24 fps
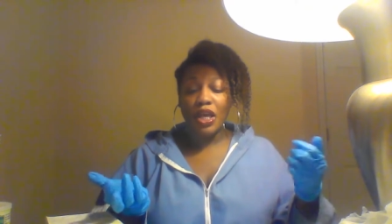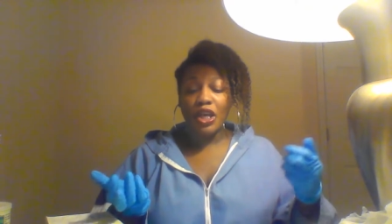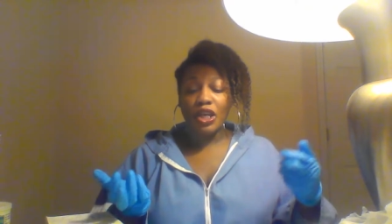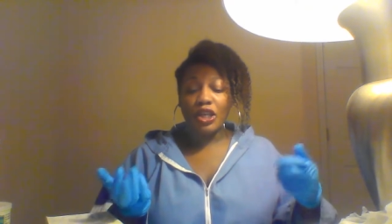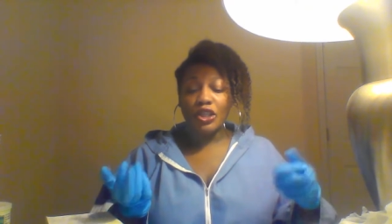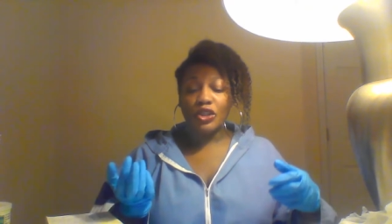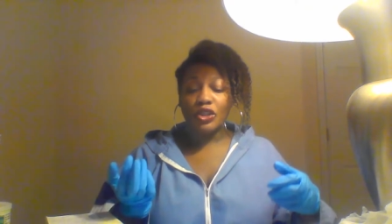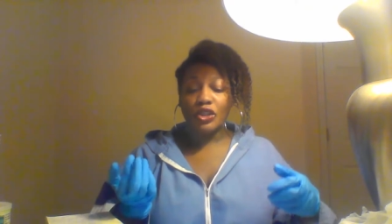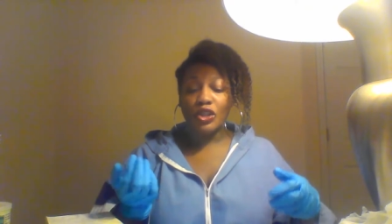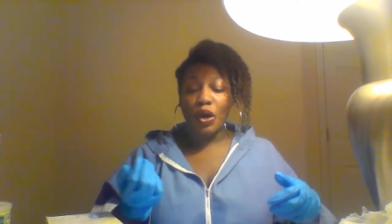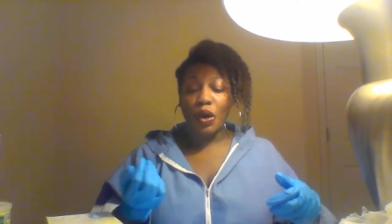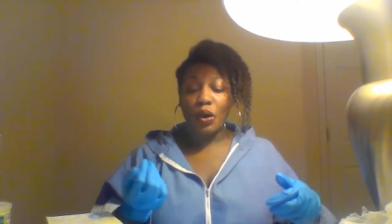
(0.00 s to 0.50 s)

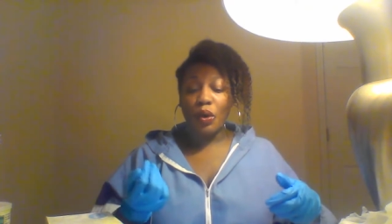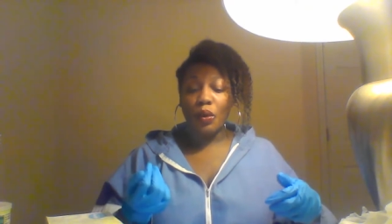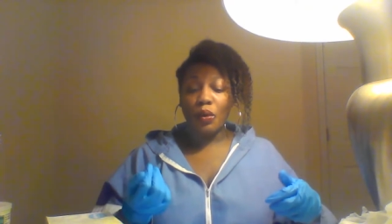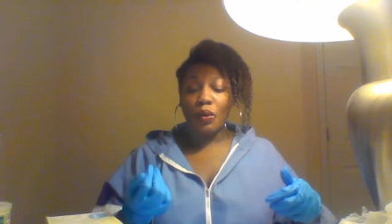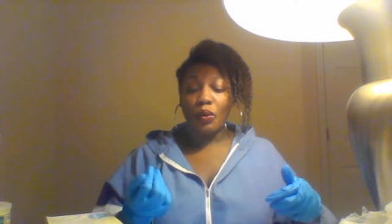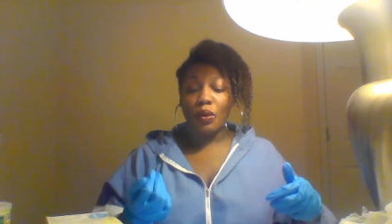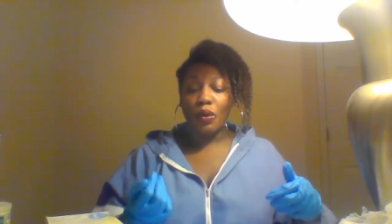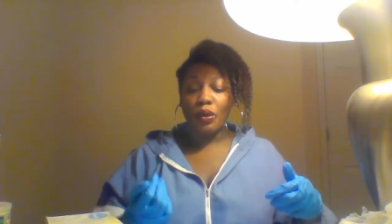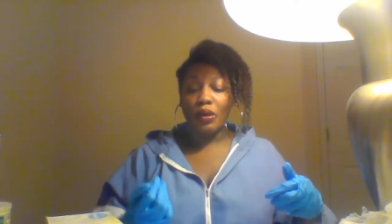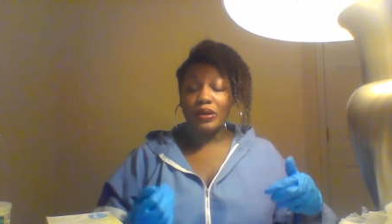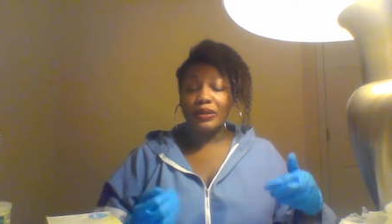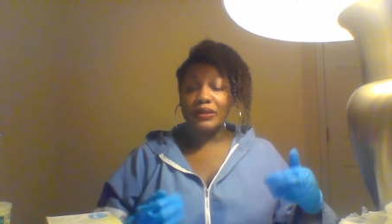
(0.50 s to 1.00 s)

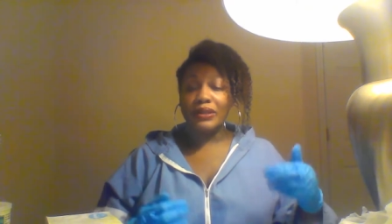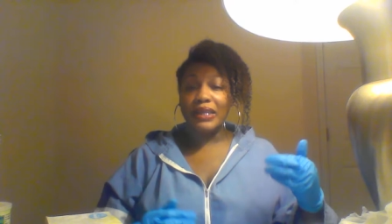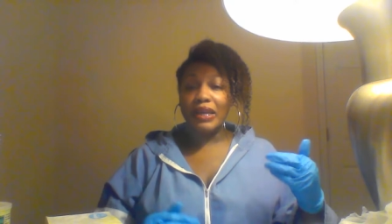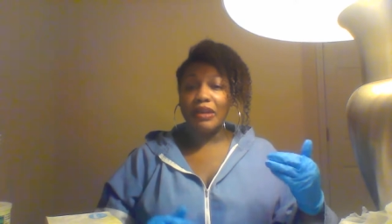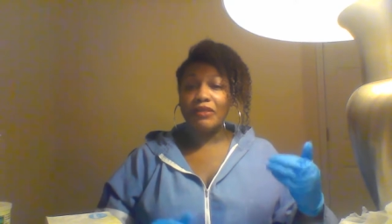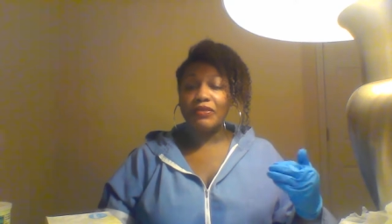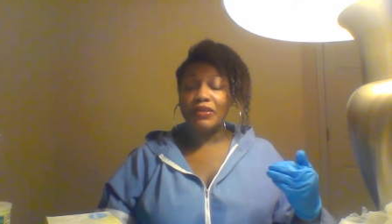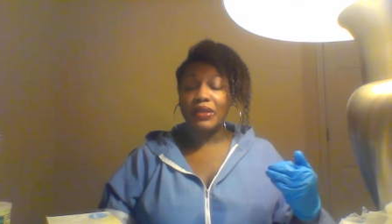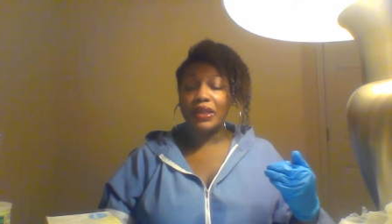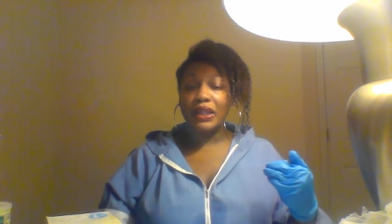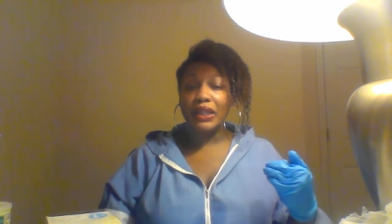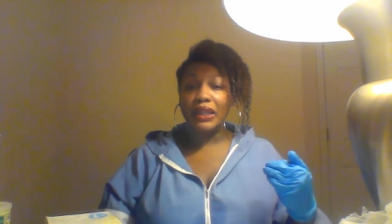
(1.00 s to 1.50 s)
So
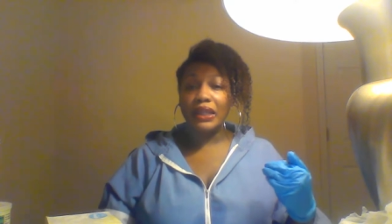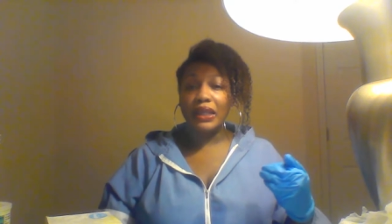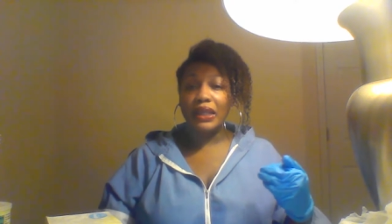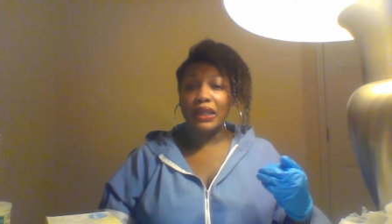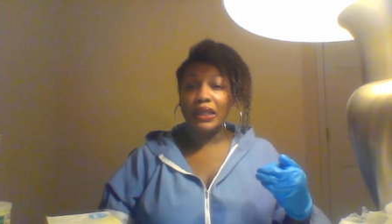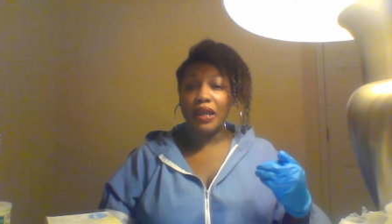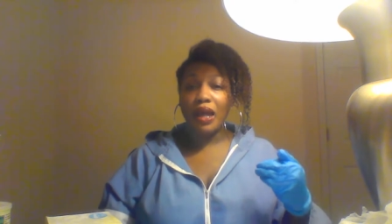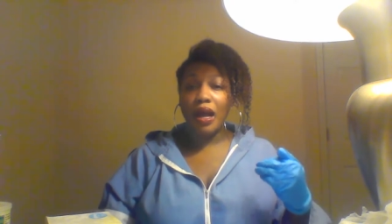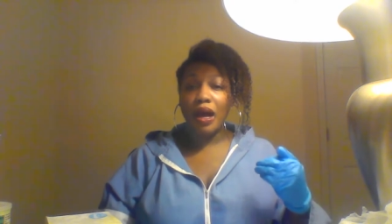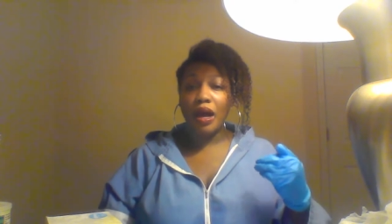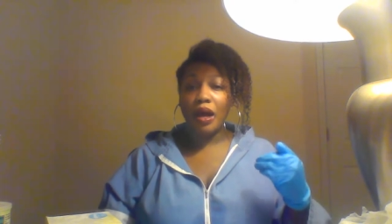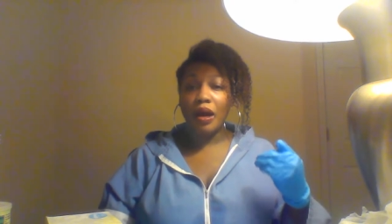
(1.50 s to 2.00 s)

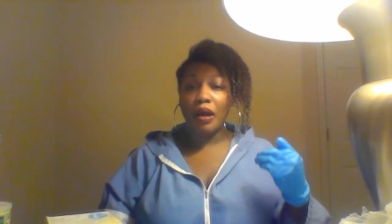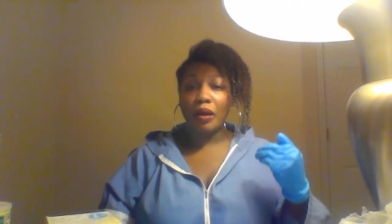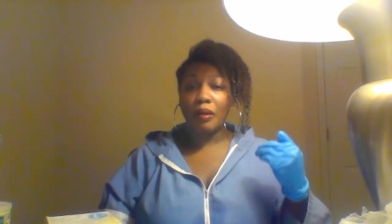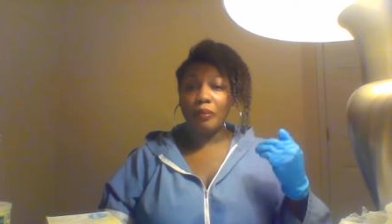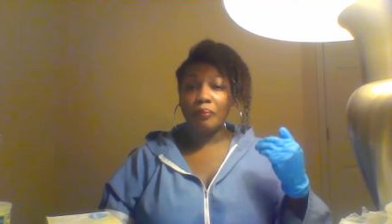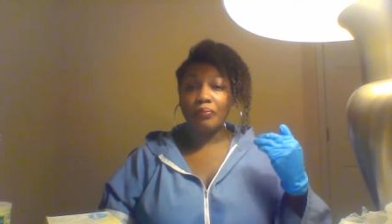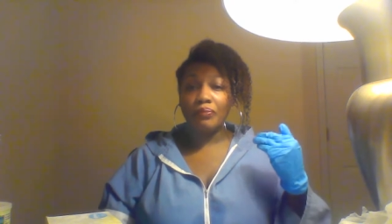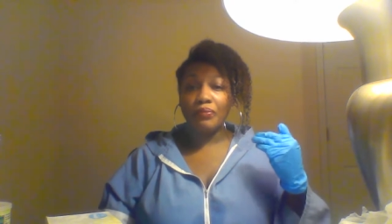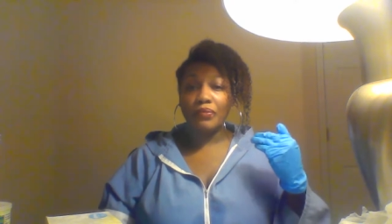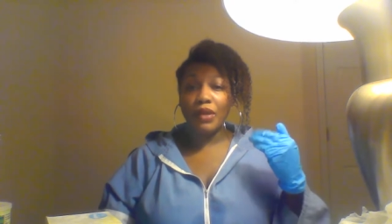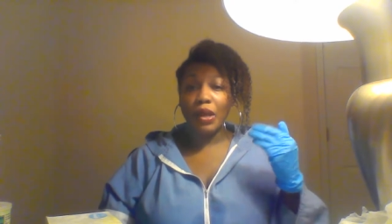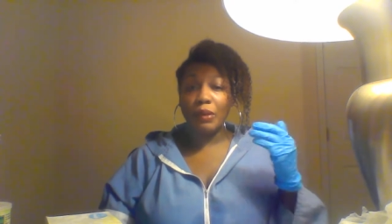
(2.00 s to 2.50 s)
definitely,
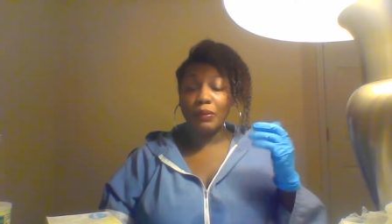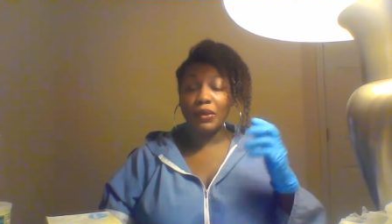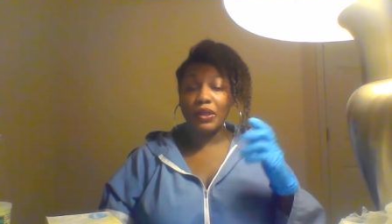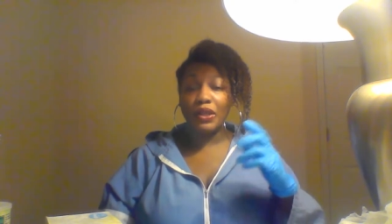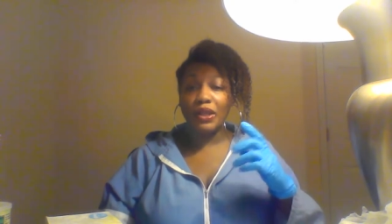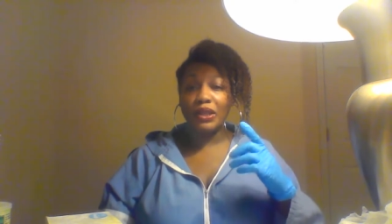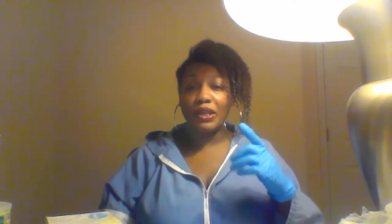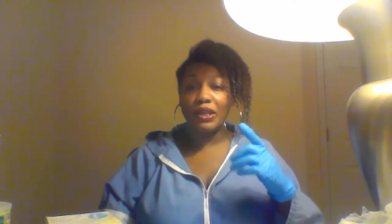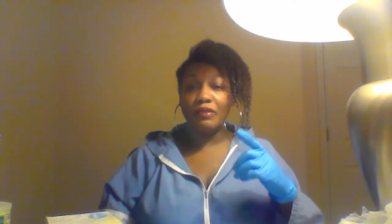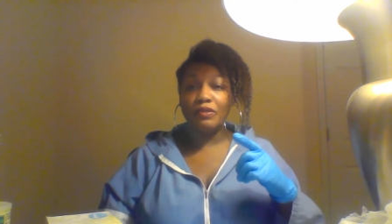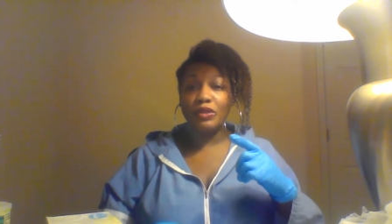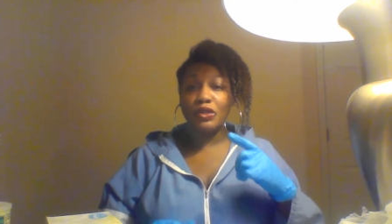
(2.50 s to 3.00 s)
um, I'm going
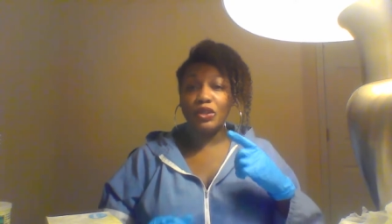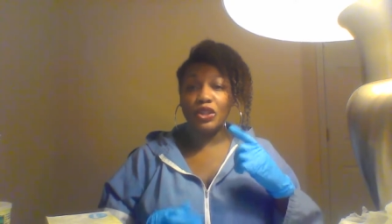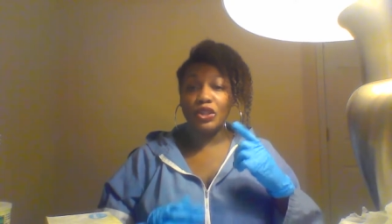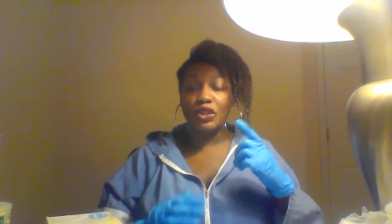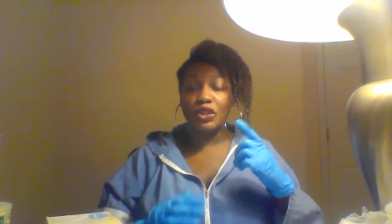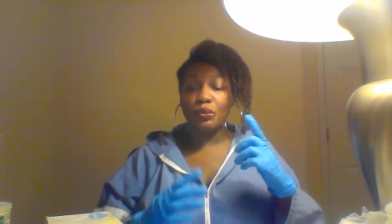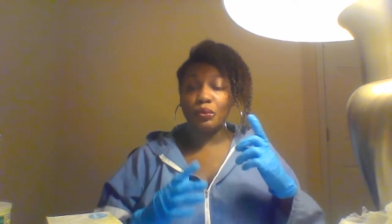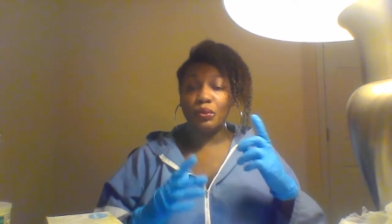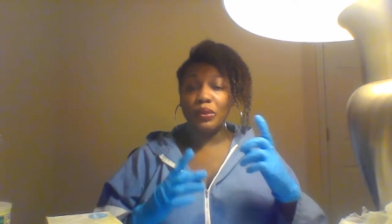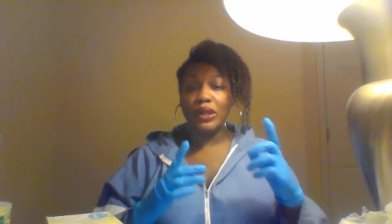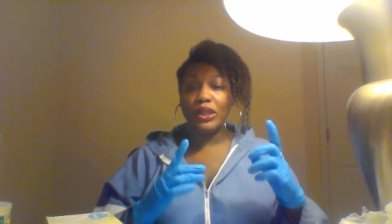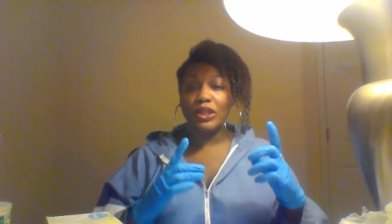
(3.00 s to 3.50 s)
to give you just
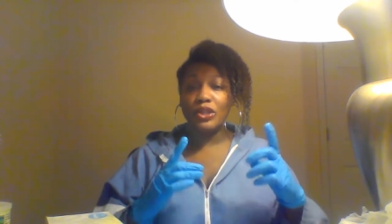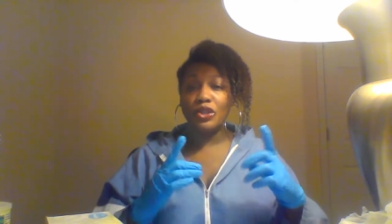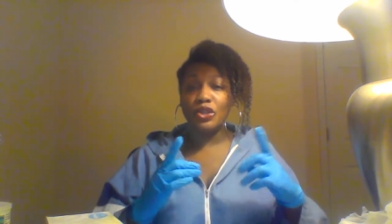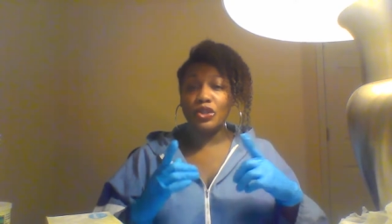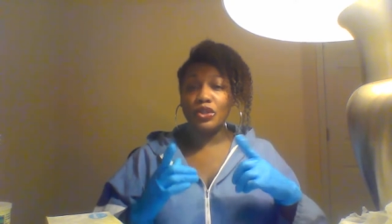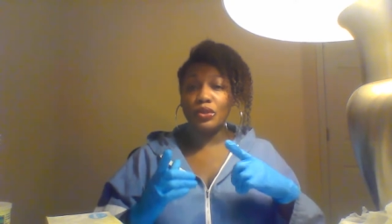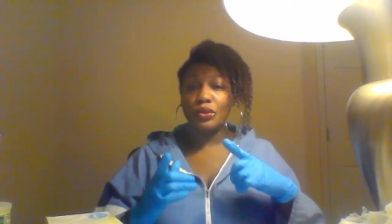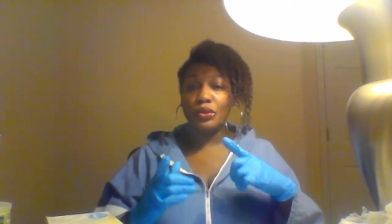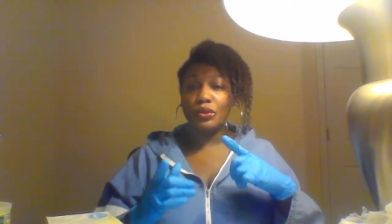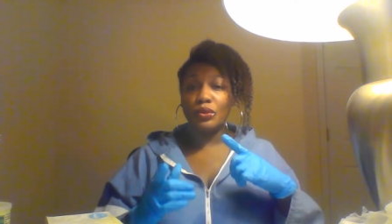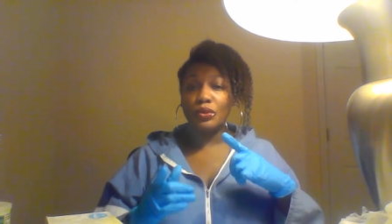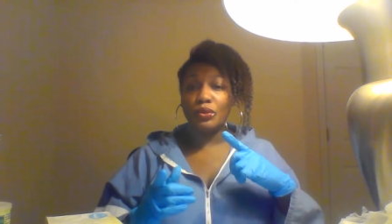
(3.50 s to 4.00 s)
a week
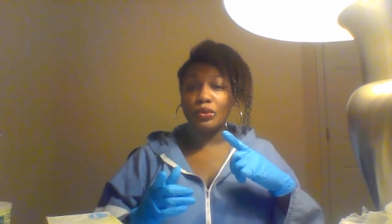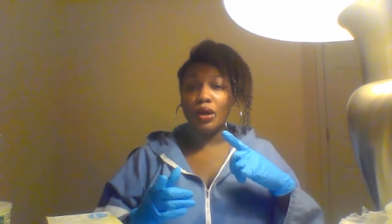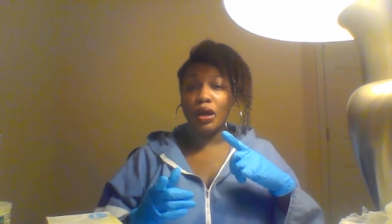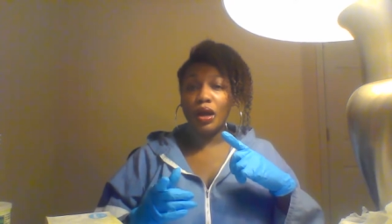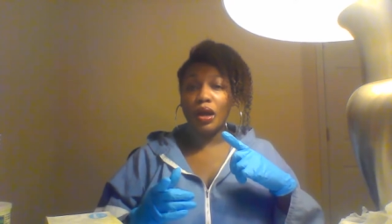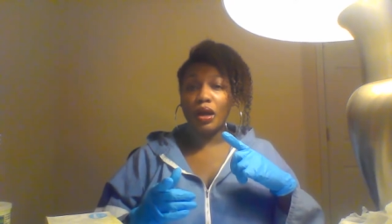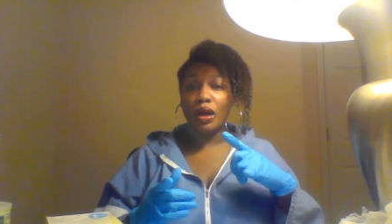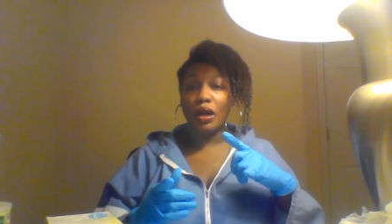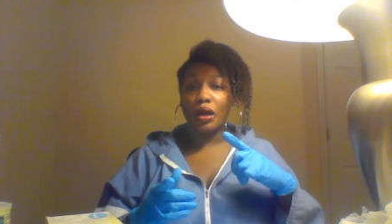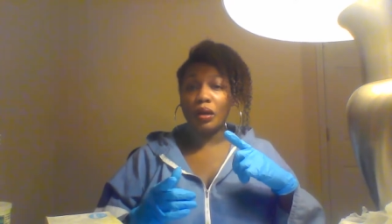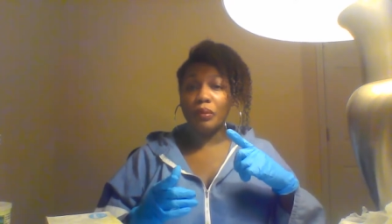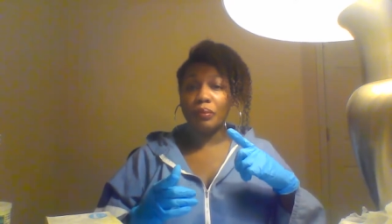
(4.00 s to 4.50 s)
to
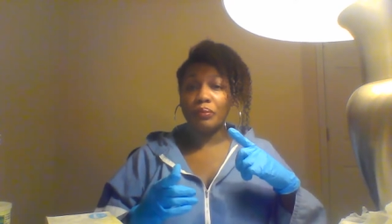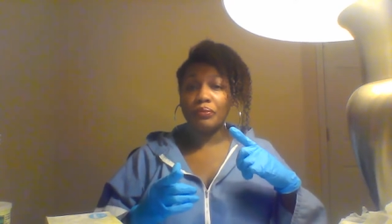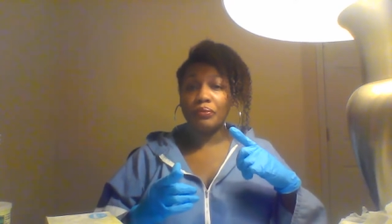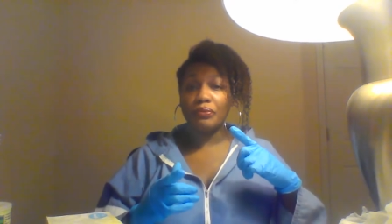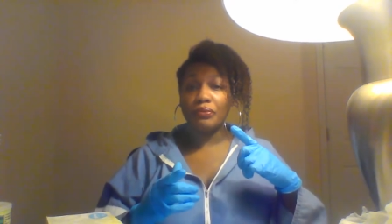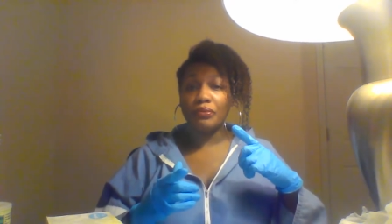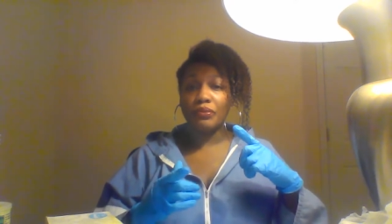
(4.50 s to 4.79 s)
um,